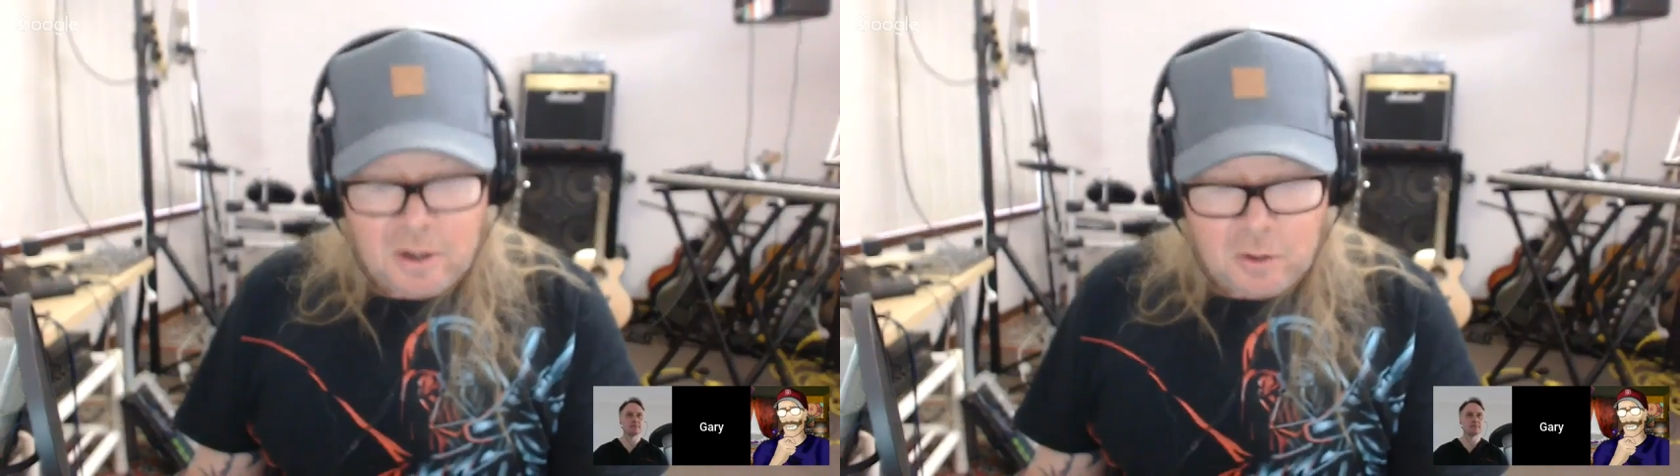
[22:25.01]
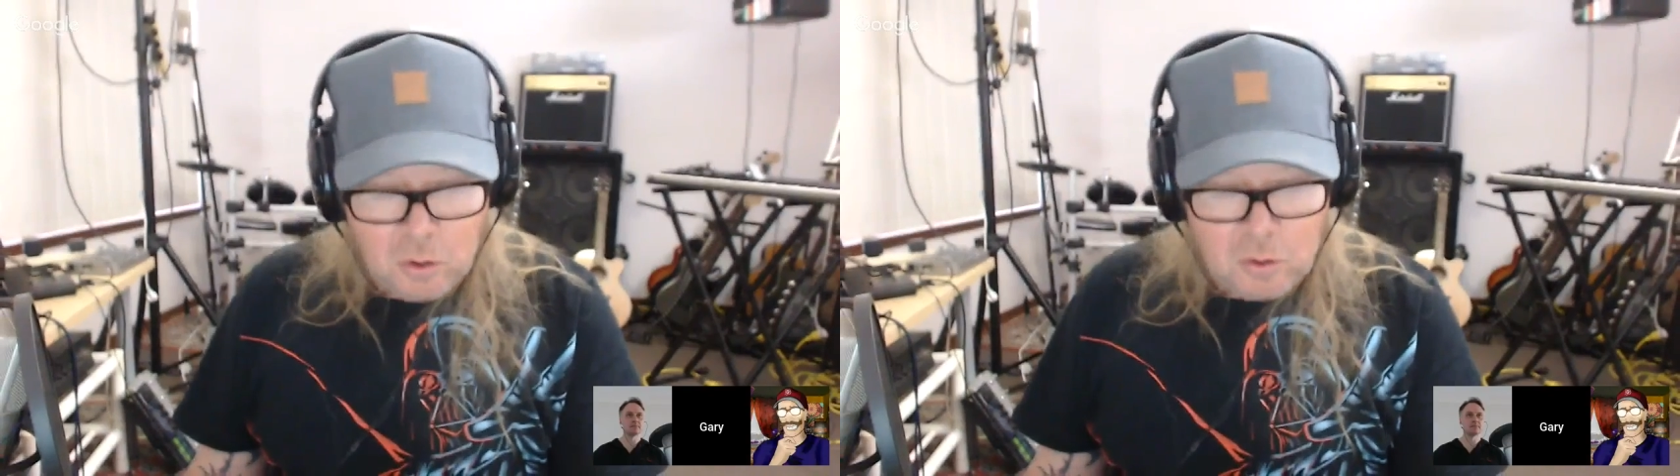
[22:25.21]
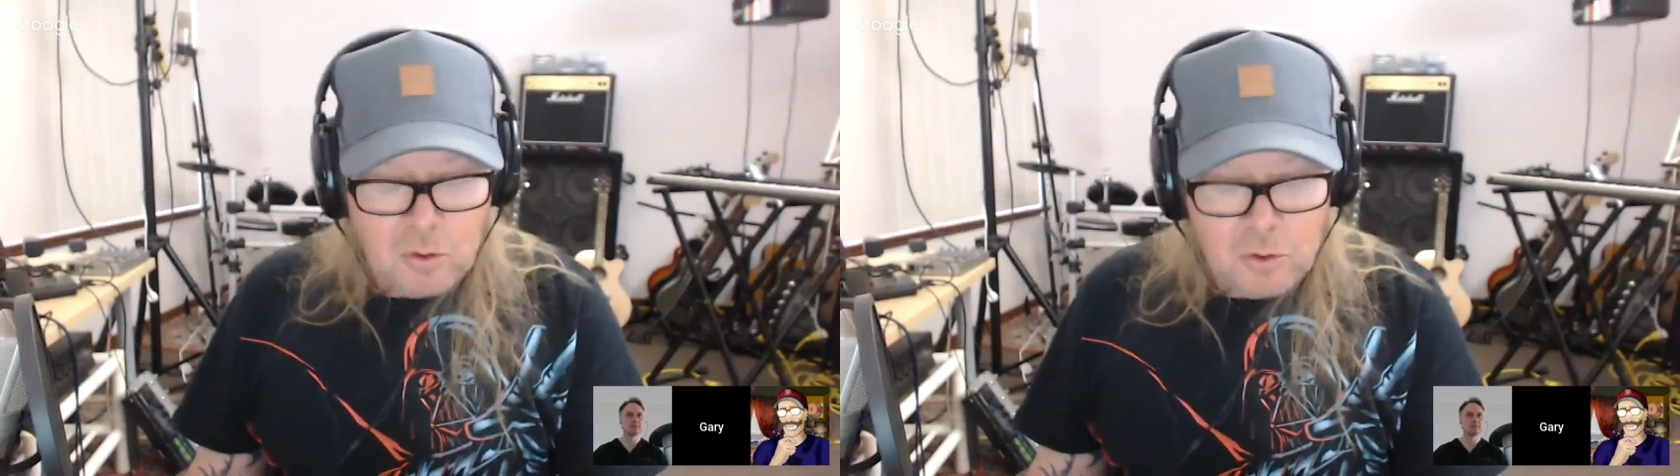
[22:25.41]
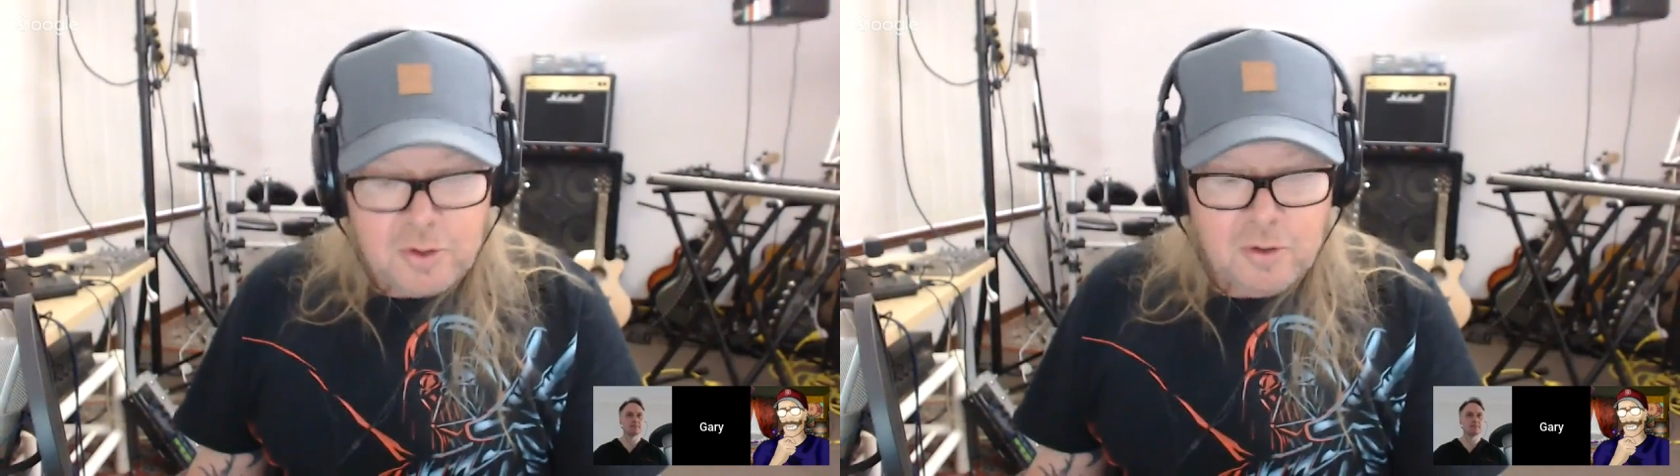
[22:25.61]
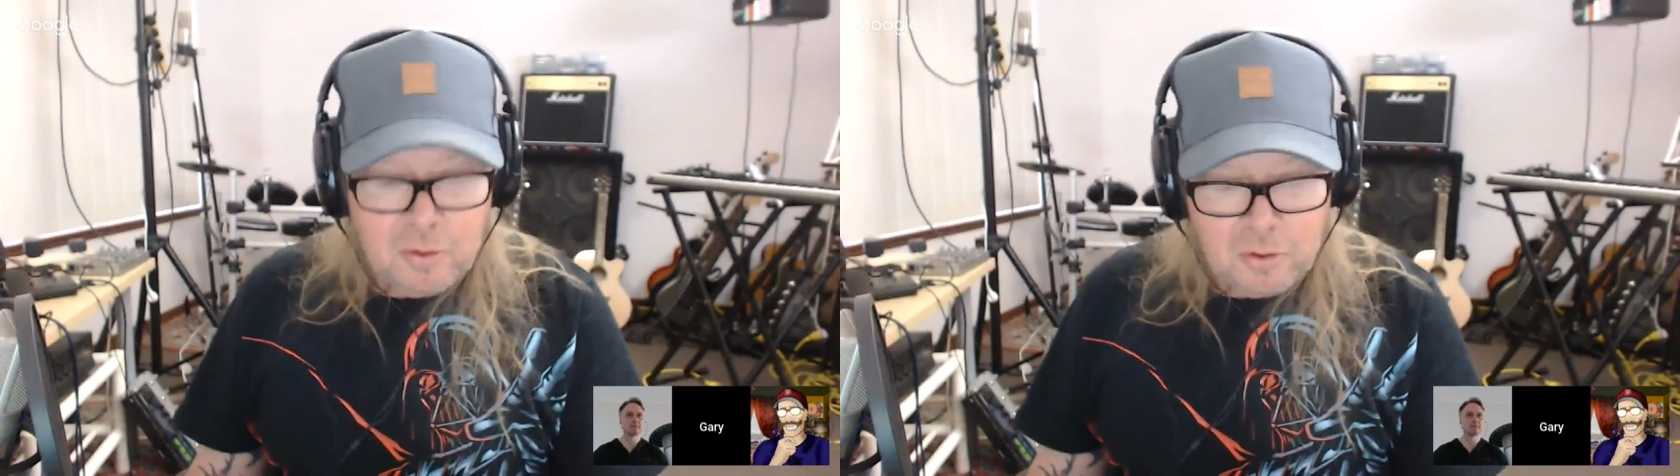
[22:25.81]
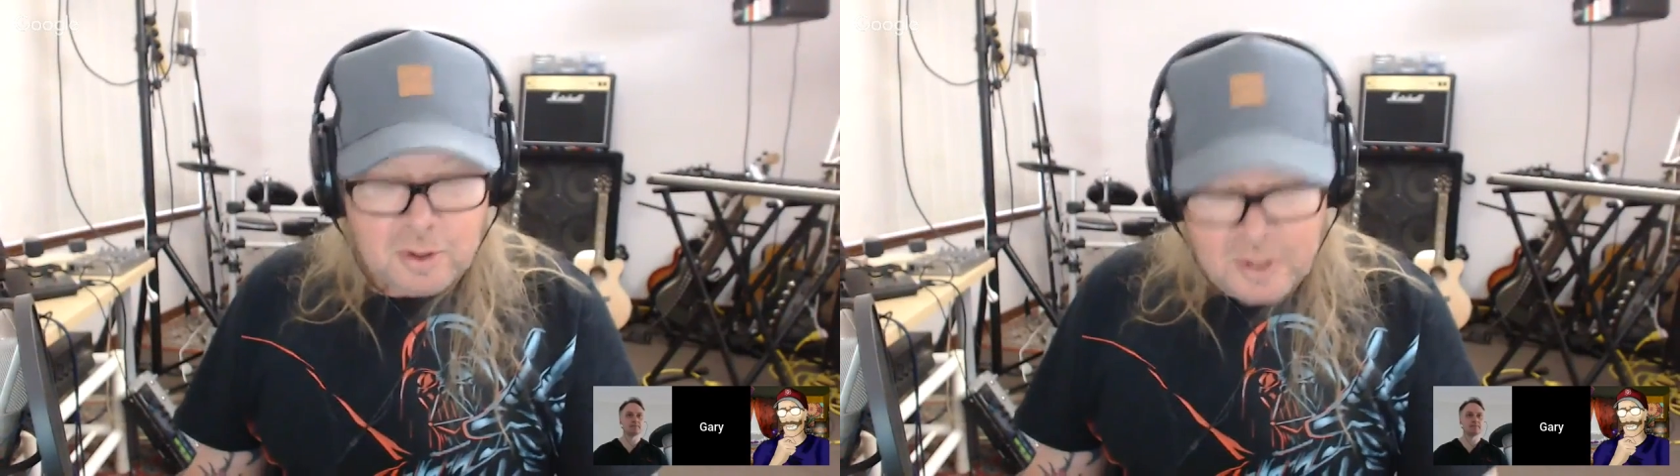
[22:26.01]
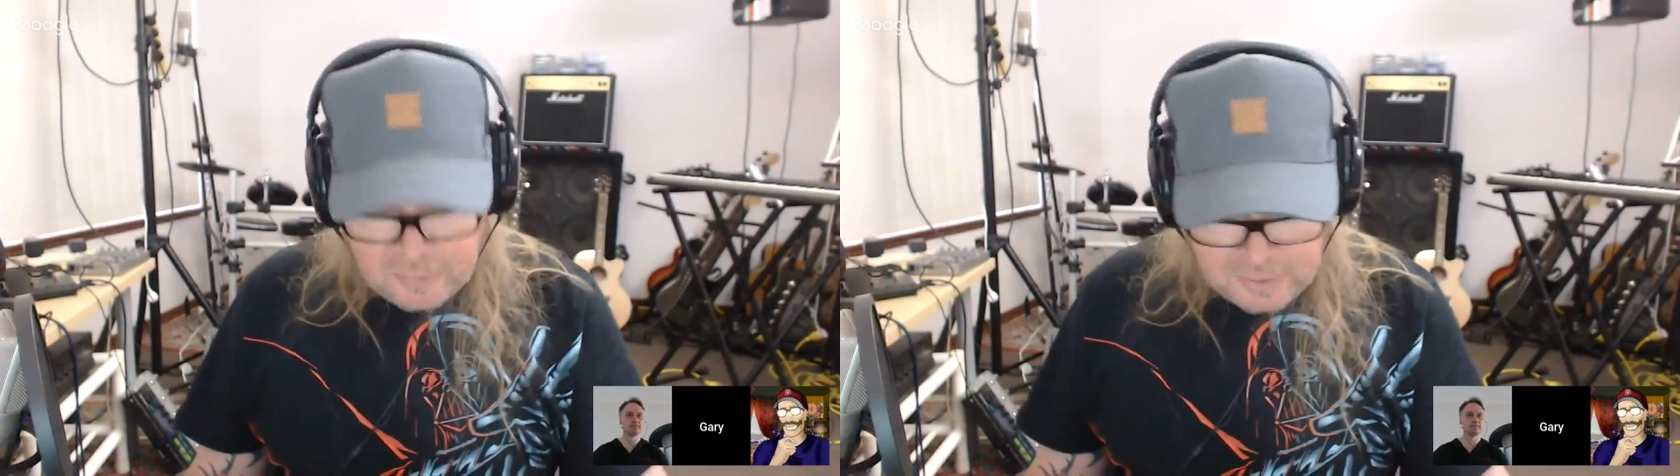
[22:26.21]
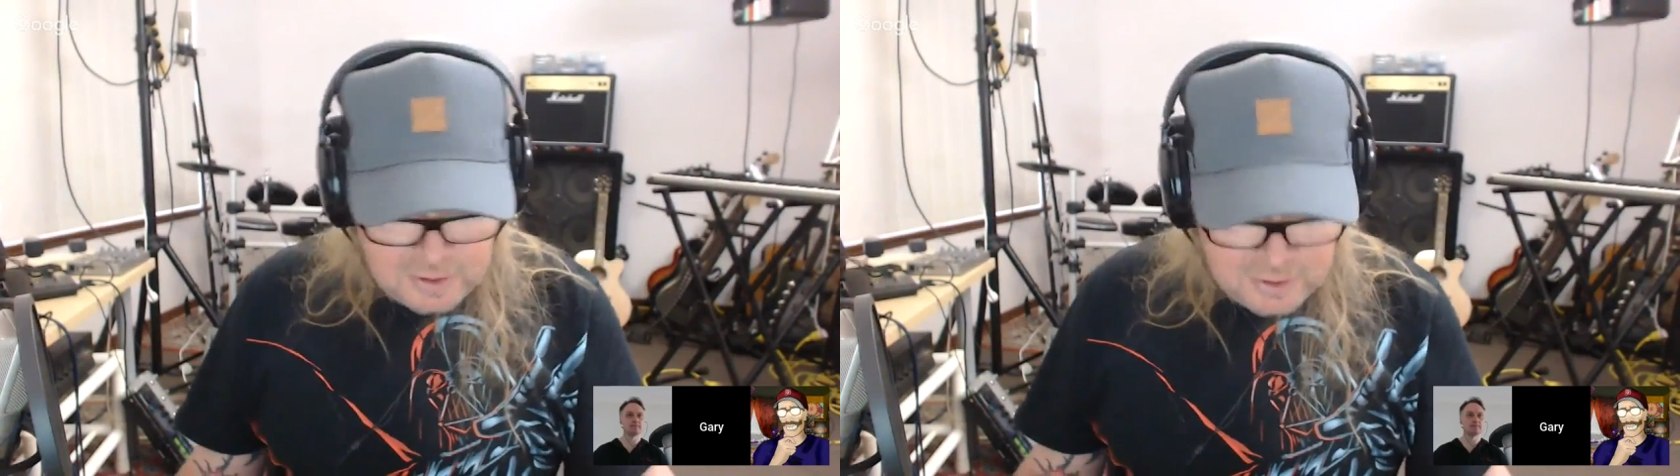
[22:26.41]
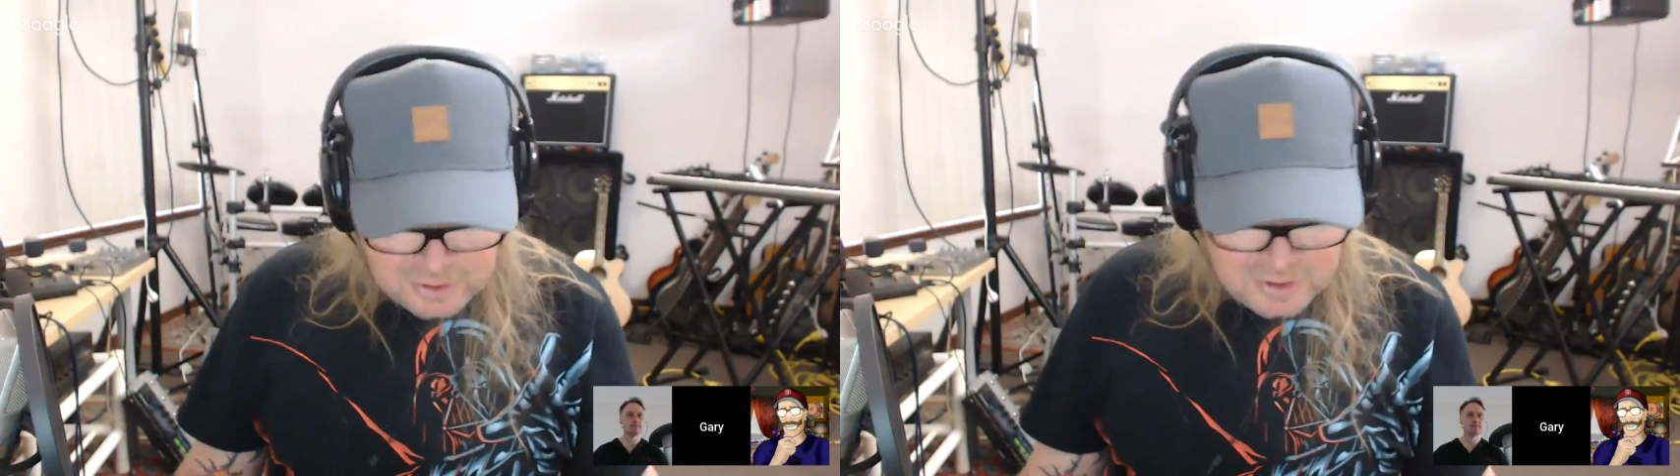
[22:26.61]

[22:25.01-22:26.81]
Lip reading: All the lefties